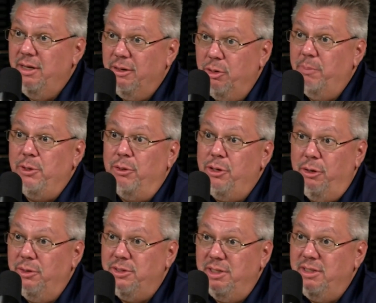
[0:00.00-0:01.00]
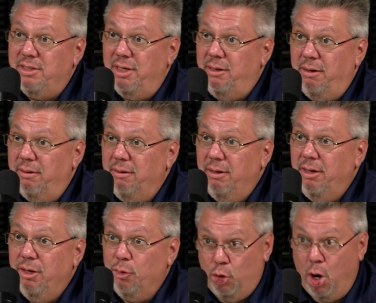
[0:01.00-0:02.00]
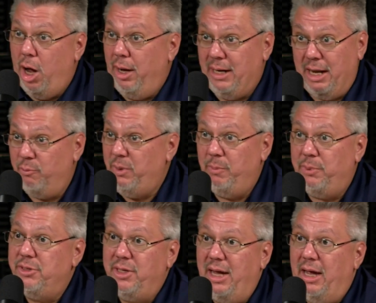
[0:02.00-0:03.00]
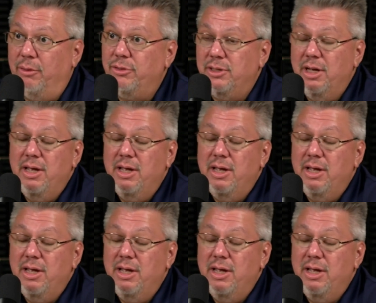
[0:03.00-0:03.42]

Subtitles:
cryptocurrencies that are gone out of people's accounts.